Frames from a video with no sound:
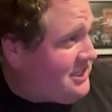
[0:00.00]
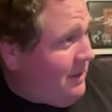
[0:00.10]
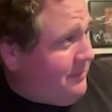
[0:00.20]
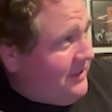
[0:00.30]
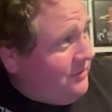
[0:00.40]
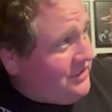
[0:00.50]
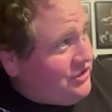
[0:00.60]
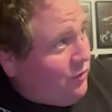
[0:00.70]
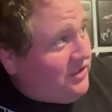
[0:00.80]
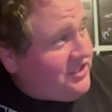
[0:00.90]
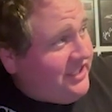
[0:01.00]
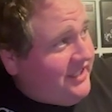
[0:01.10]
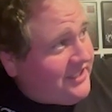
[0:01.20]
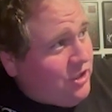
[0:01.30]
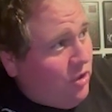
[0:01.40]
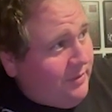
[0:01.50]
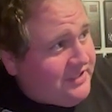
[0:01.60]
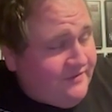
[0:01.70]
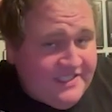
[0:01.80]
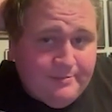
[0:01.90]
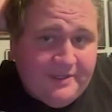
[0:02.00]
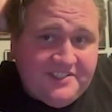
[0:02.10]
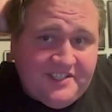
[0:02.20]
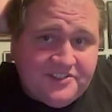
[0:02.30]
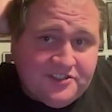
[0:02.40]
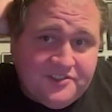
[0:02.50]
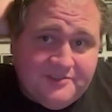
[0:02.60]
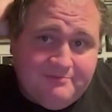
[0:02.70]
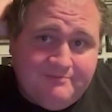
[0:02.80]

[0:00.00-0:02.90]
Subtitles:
You might be going to Georgia in October to visit my sisters.